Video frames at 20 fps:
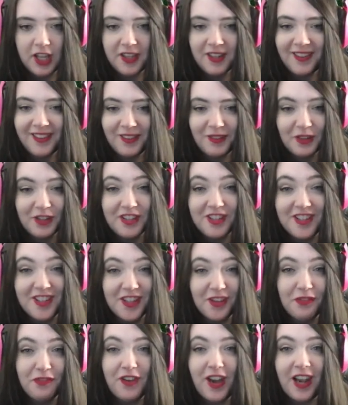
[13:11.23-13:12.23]
Like, we're just
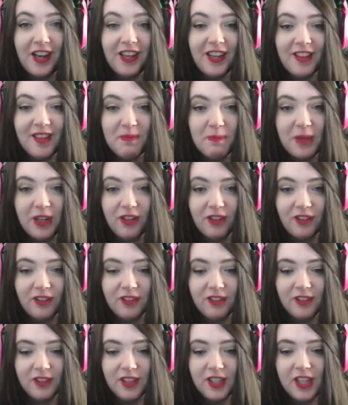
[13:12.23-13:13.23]
still fighting in the
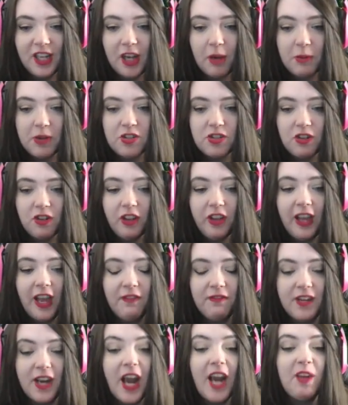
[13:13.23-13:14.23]
middle. We still only
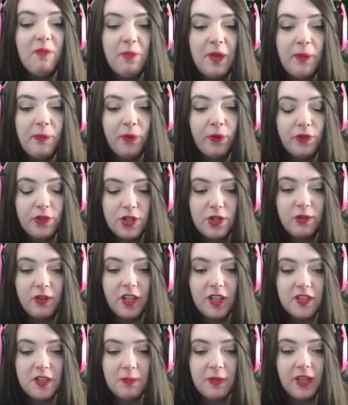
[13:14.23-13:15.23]
have nine people too.
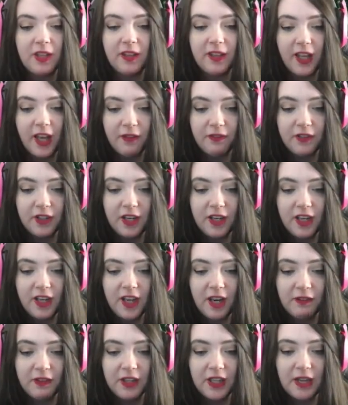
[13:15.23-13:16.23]
Like somebody left and
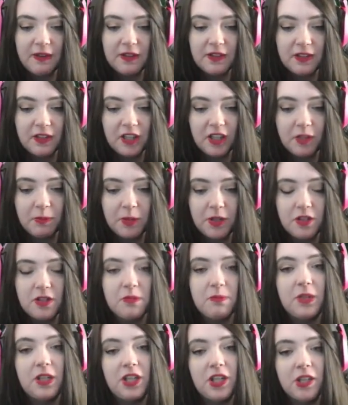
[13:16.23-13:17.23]
it never gave us another
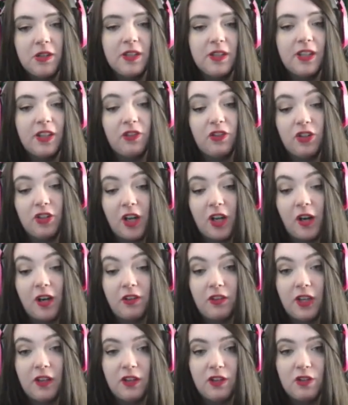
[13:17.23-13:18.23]
person. But you know what? That's
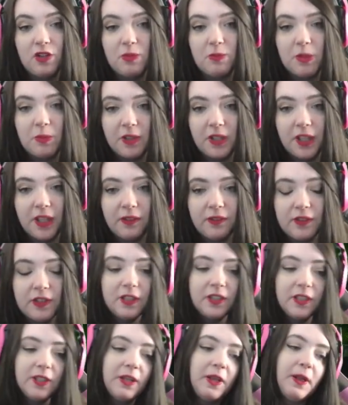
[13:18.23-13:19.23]
actually I think two people
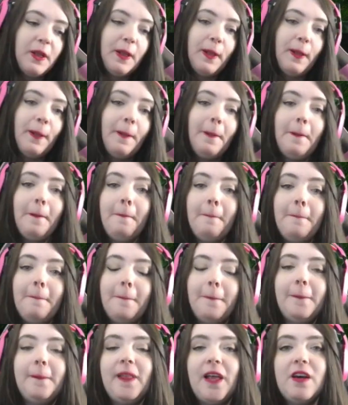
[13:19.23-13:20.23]
left.
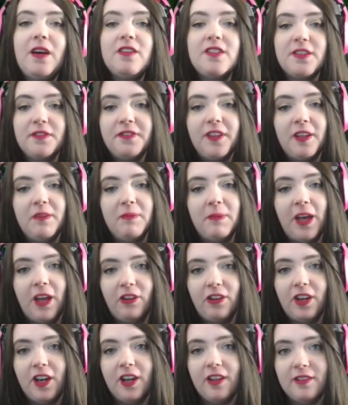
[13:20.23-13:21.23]
Well, that was a fun
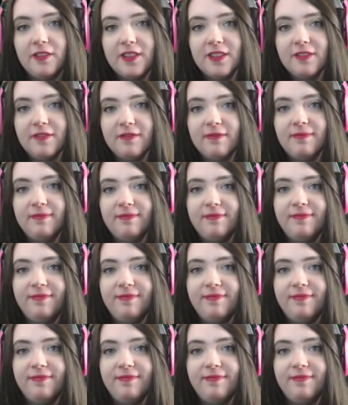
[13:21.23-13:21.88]
battleground.